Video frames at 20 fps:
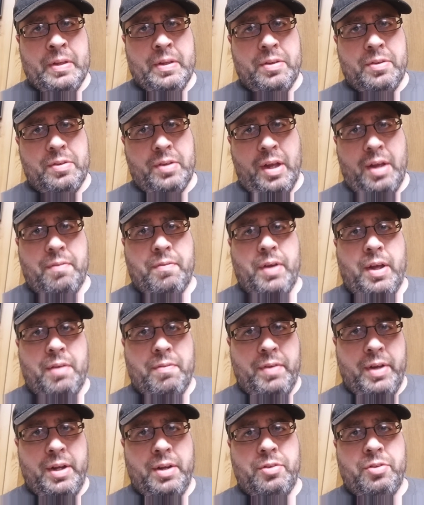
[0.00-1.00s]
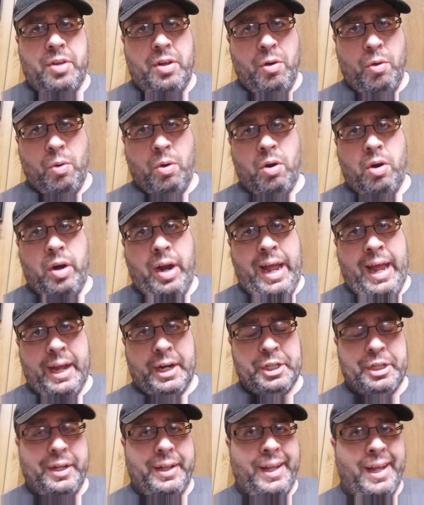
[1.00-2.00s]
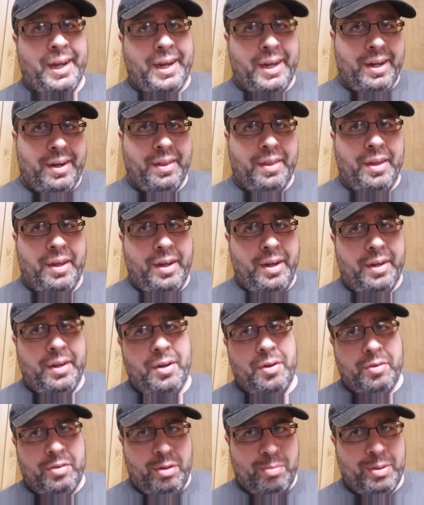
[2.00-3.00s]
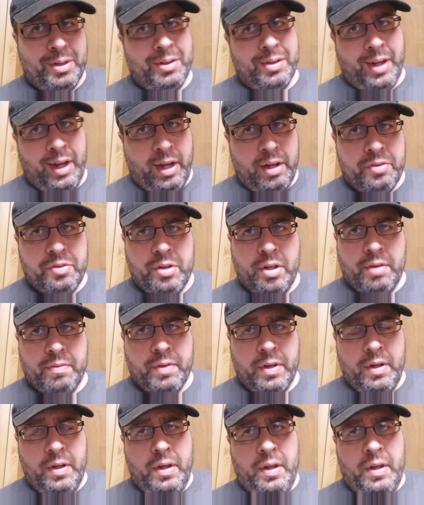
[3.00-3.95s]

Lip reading: sci-fi, fantasy, horror, action, that kind of thing, typical guy stuff,